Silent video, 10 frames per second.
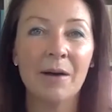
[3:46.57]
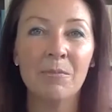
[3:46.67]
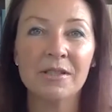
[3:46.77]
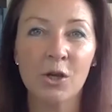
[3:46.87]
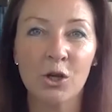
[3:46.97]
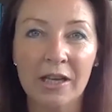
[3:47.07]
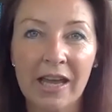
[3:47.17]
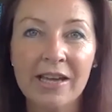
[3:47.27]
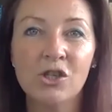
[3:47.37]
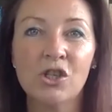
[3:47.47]
the
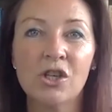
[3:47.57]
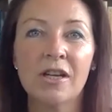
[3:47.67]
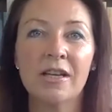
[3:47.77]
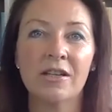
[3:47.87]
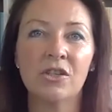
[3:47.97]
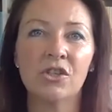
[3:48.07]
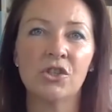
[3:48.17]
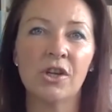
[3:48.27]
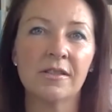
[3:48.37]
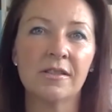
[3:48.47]
circulation and
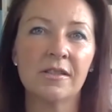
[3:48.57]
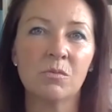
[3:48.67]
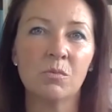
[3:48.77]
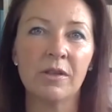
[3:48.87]
just